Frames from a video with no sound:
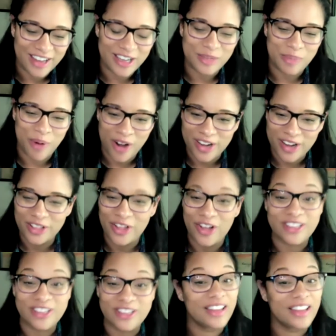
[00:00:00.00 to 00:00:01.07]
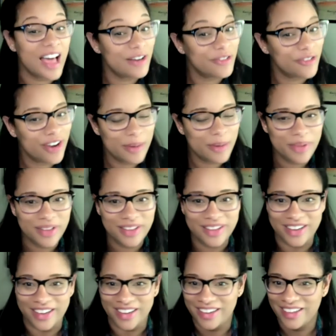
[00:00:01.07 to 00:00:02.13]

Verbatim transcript: his party lost a lot of credibility